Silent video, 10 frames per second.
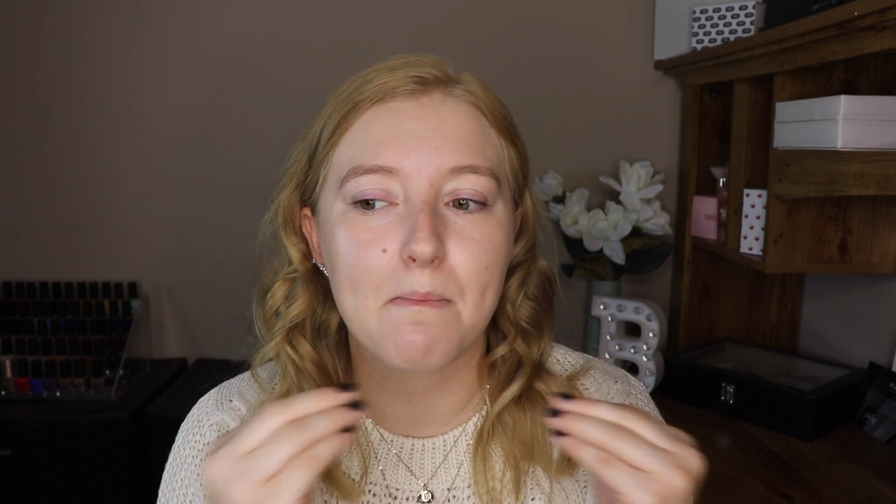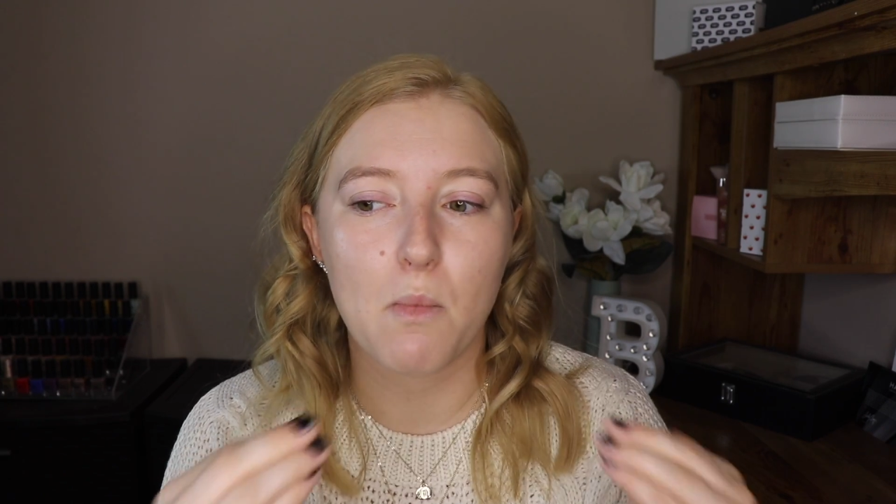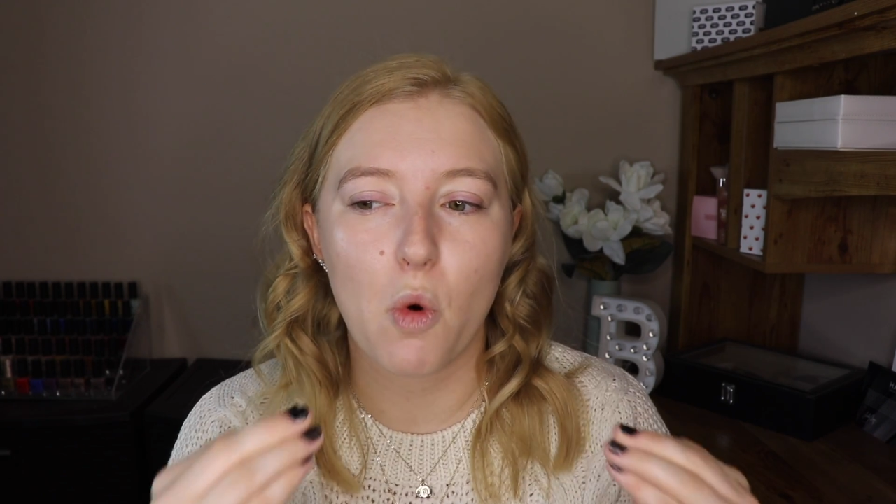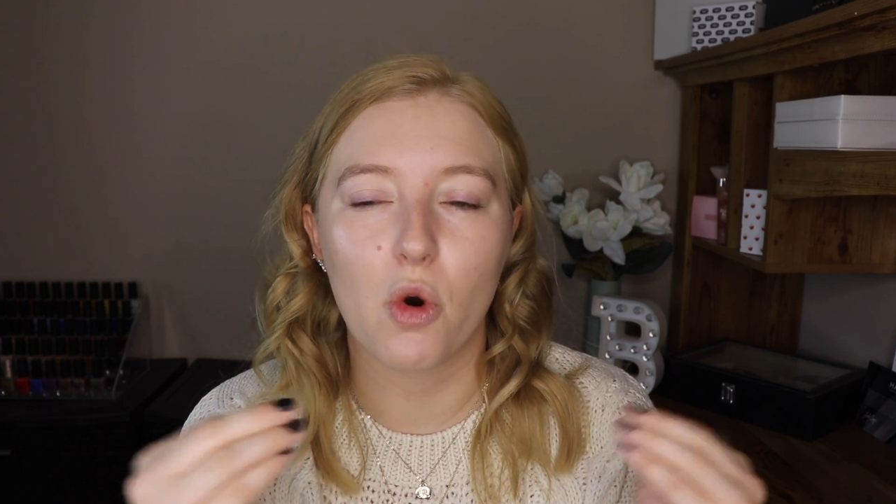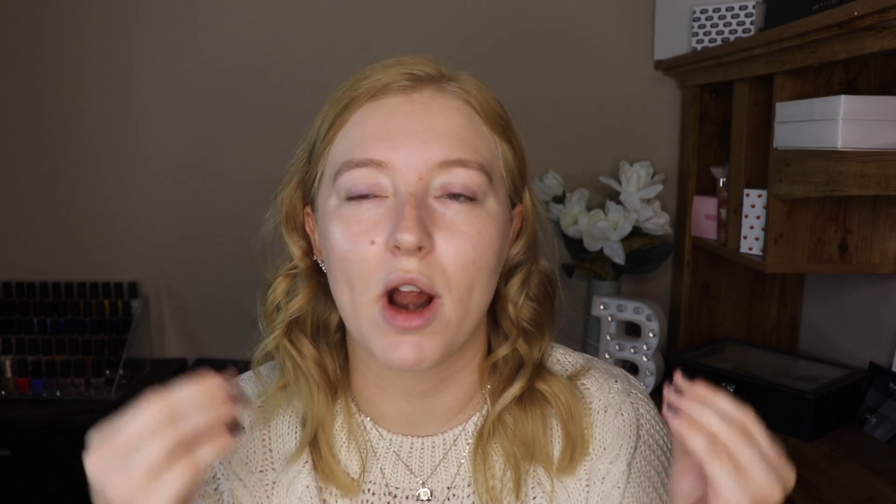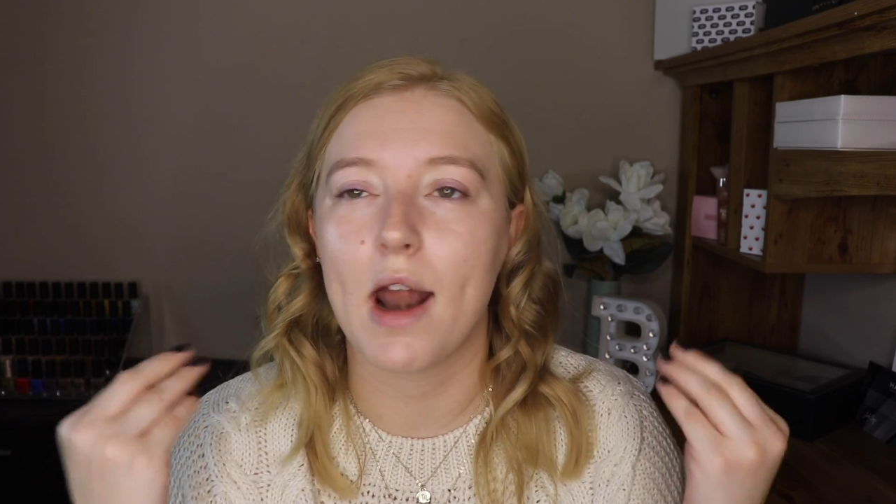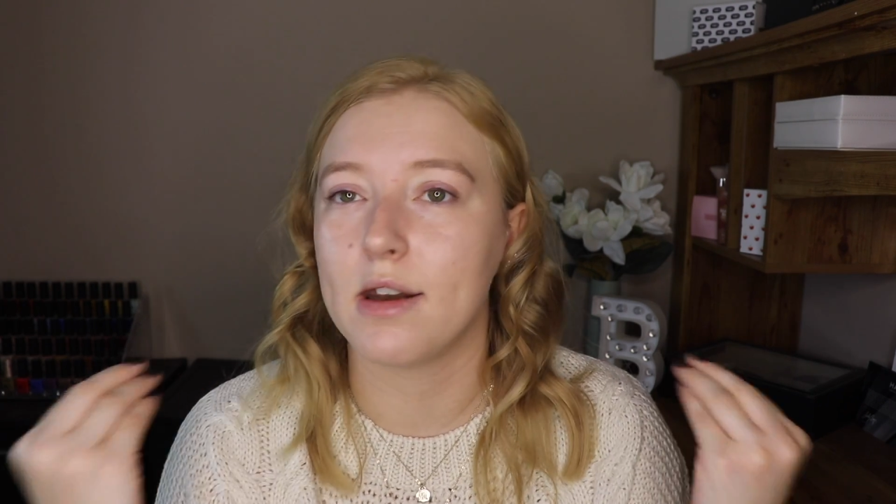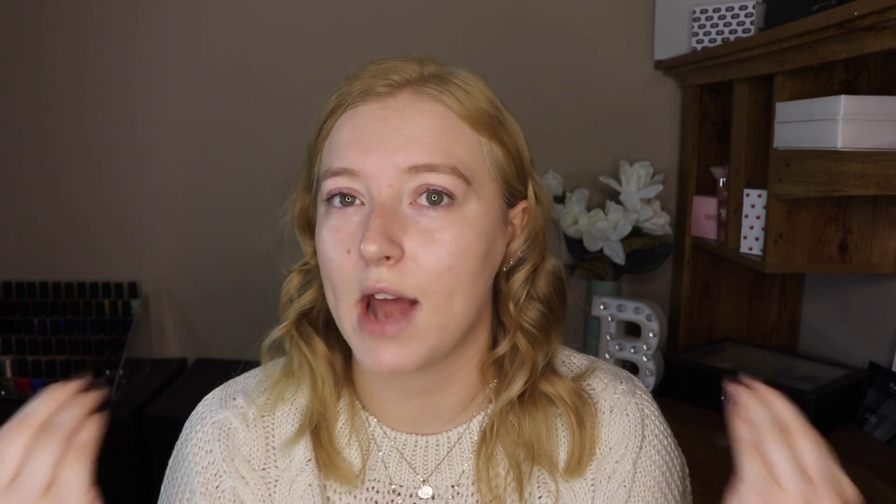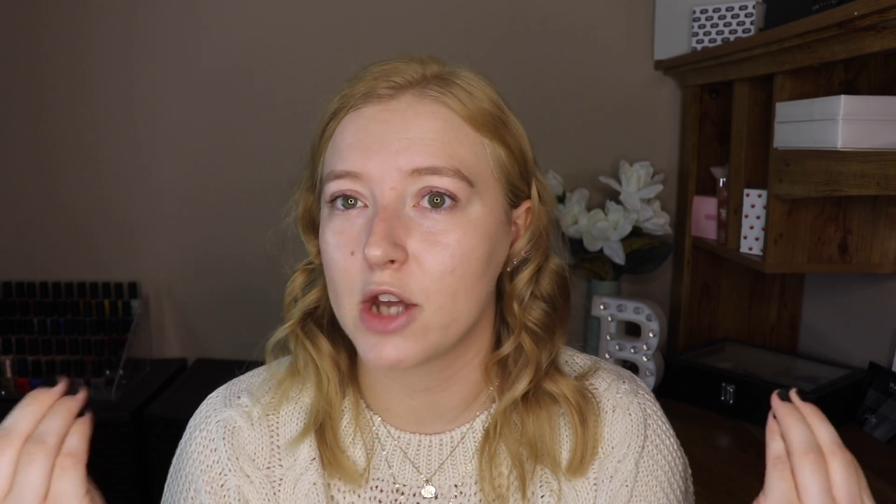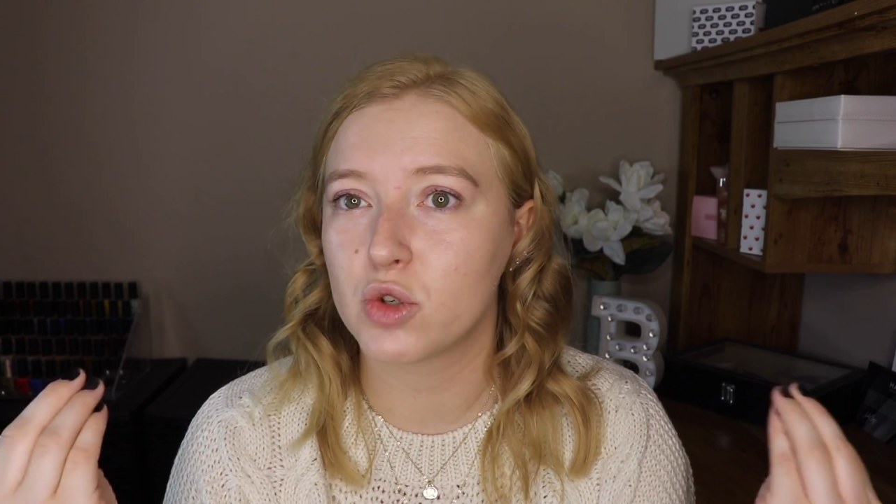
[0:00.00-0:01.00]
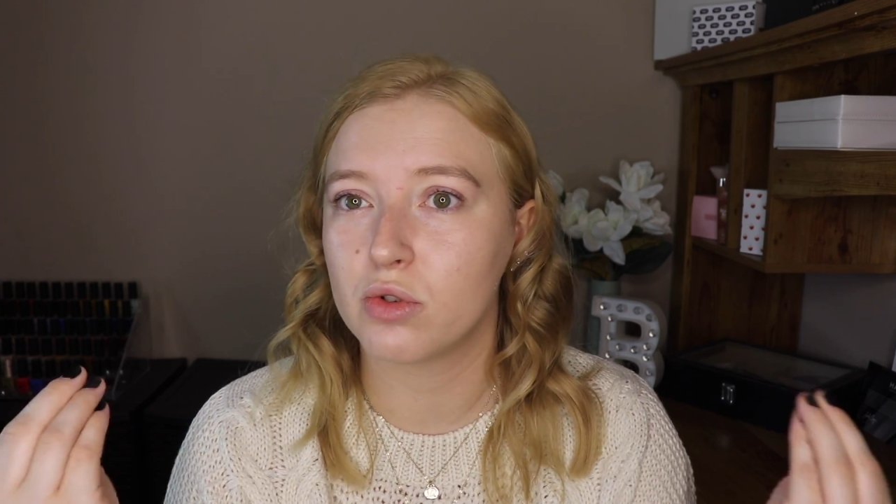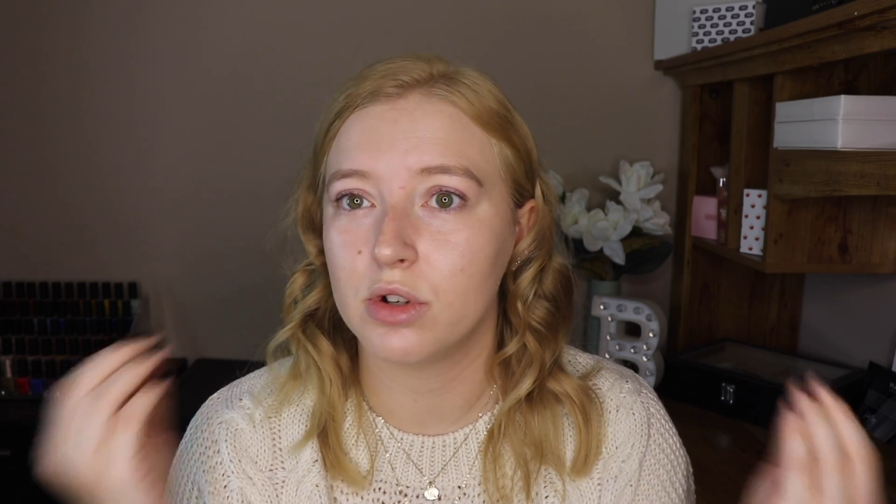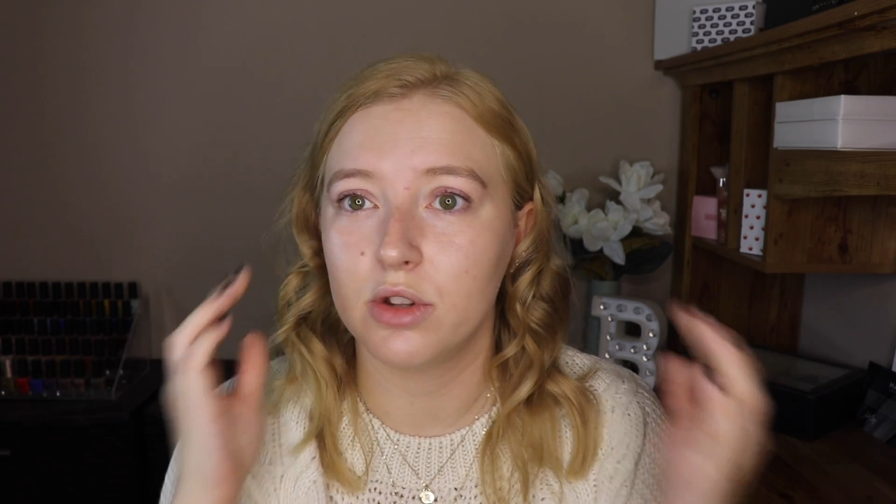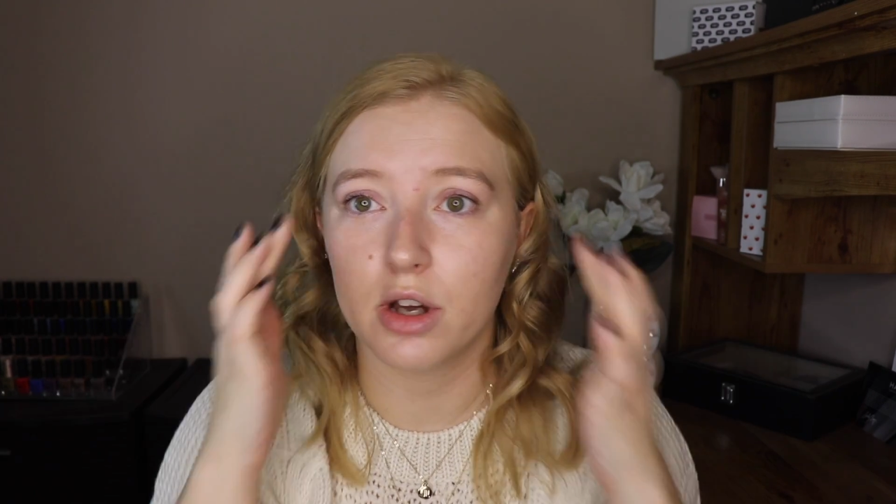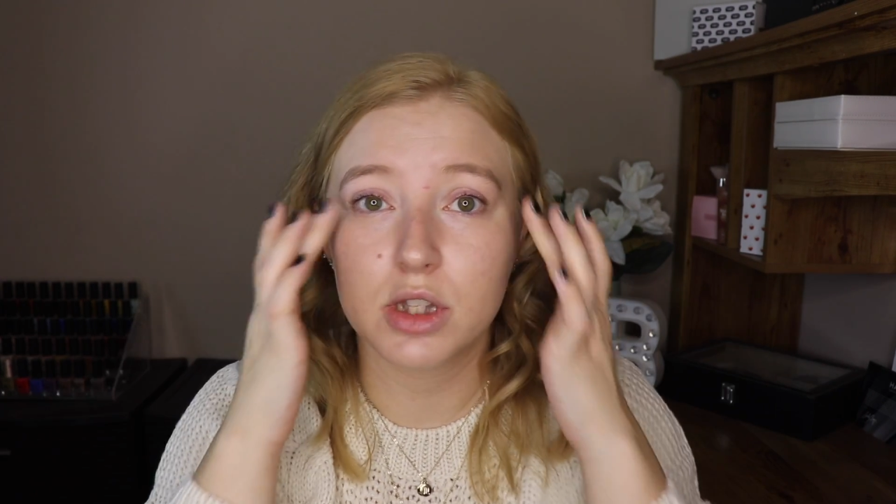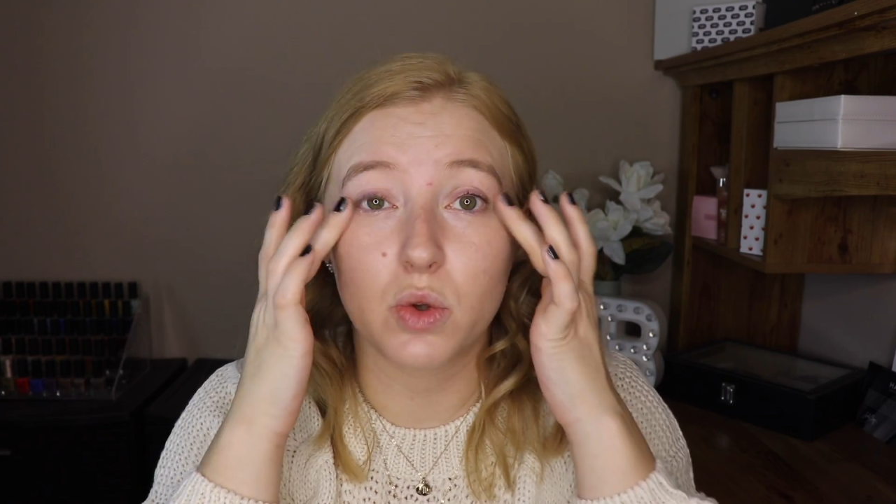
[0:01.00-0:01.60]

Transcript: more natural look,